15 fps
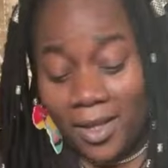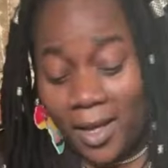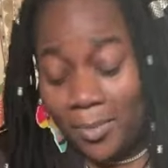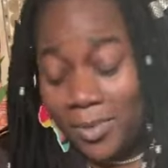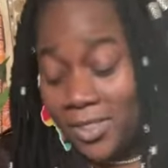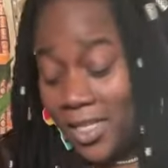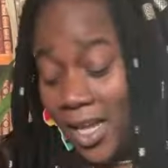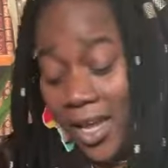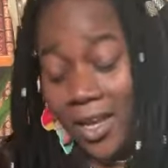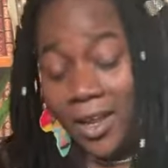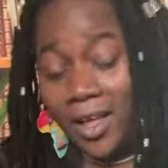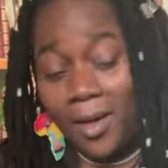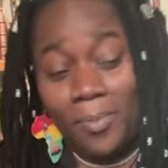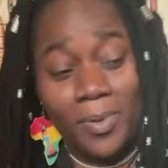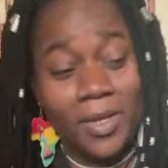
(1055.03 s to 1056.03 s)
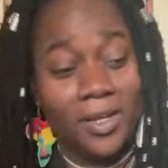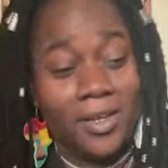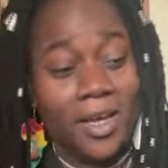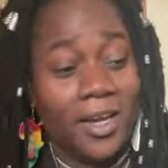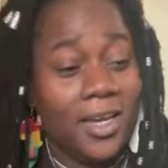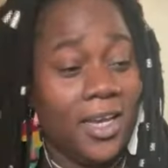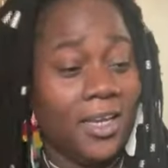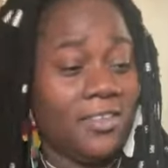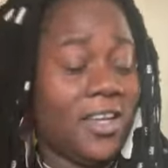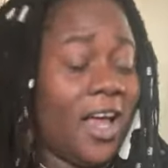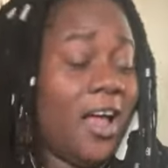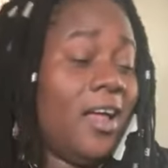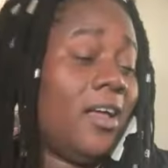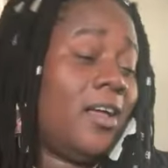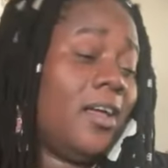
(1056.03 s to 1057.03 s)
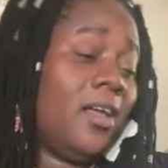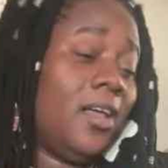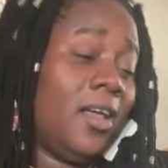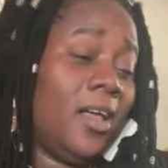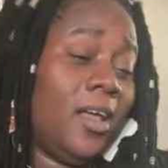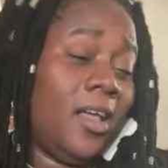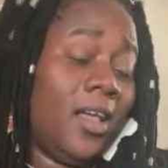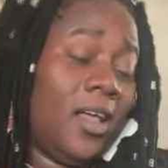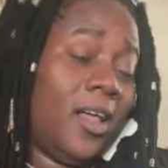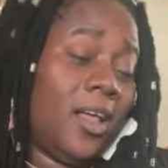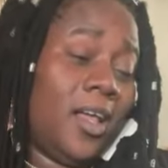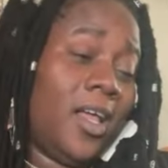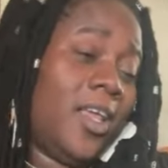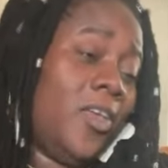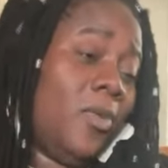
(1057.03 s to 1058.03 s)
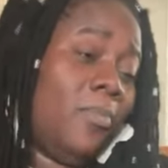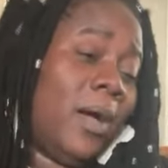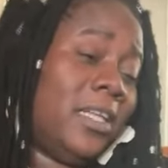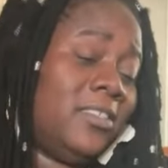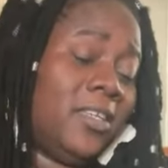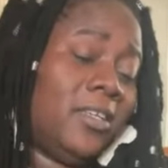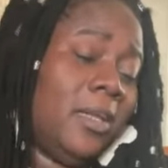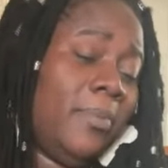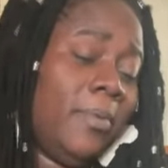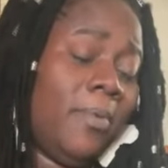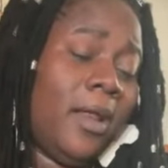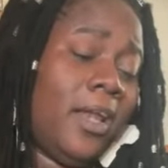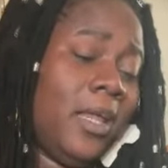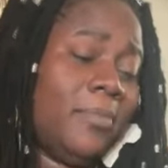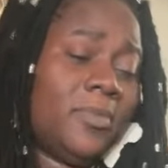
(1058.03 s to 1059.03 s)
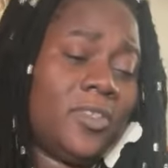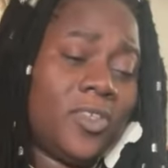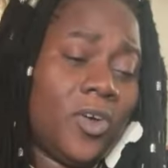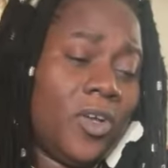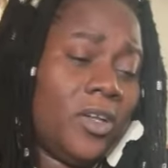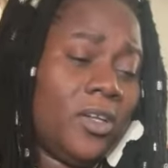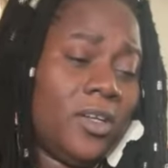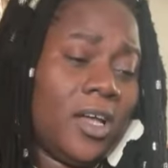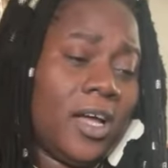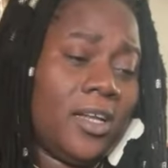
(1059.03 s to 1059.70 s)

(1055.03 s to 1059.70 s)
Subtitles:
Kadijah, your magic. The people are named son. I